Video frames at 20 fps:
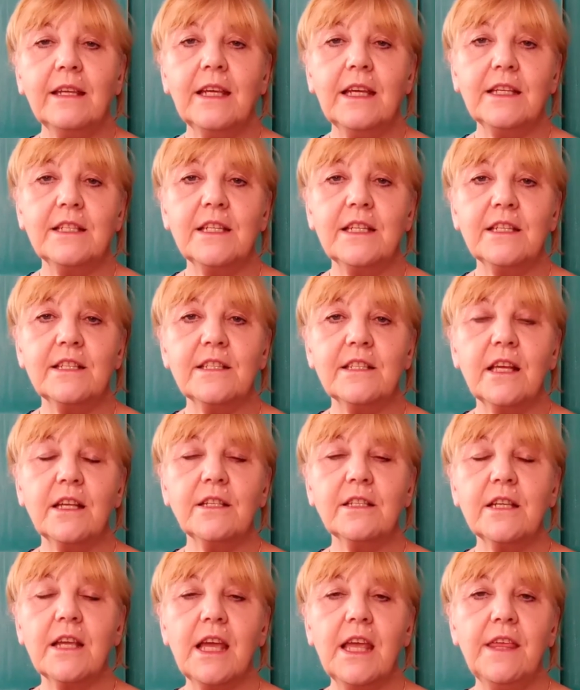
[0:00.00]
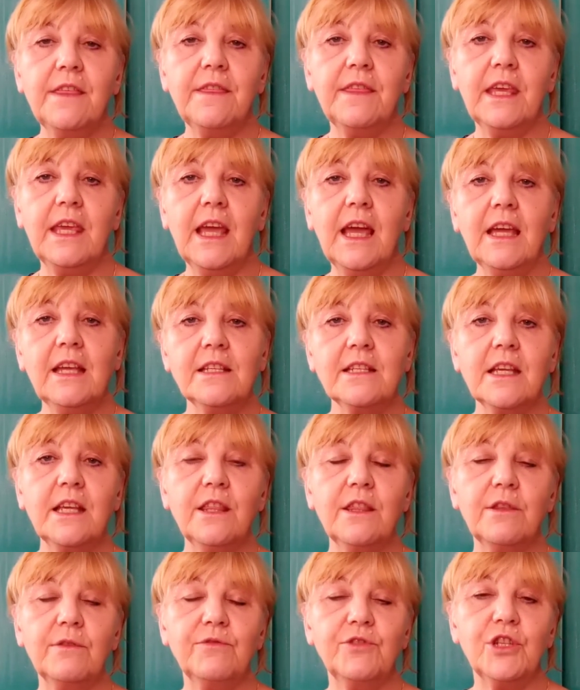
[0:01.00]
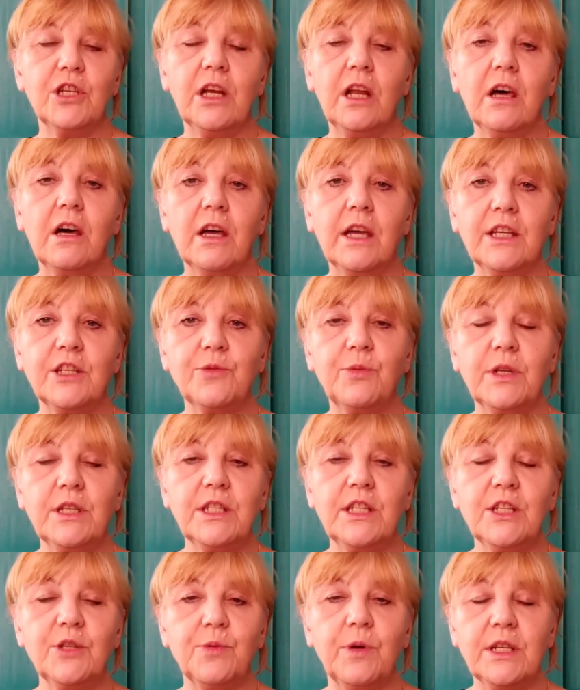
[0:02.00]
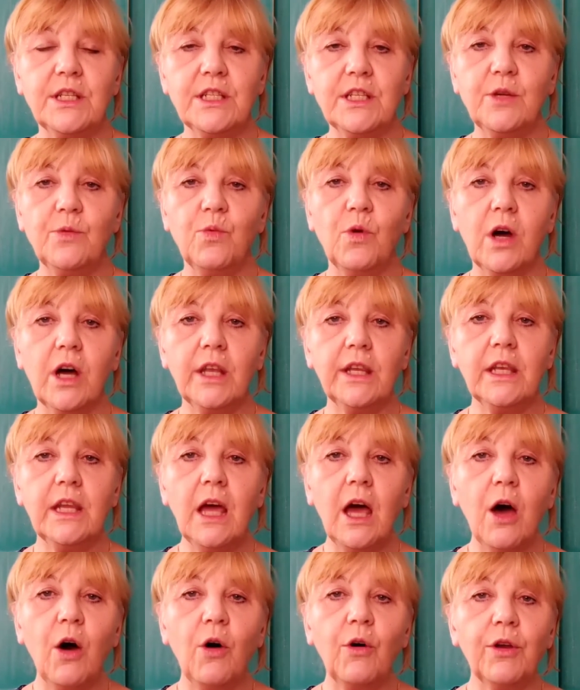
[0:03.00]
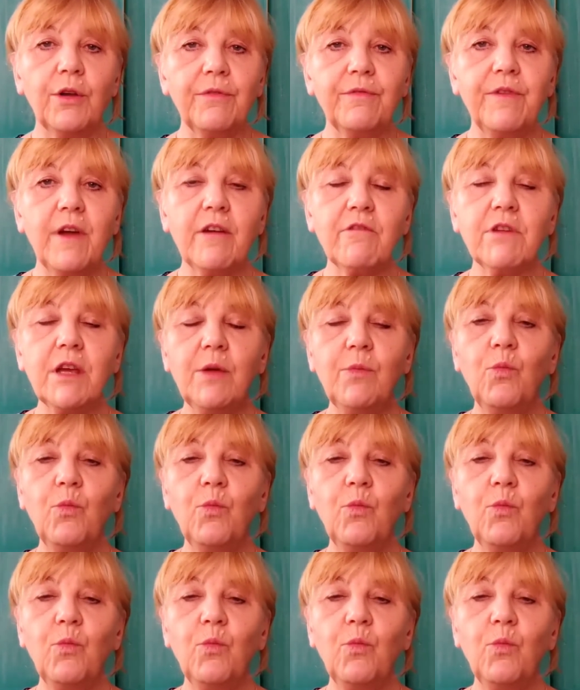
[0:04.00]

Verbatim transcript: It is Sunday the 18th of July 2021 on a very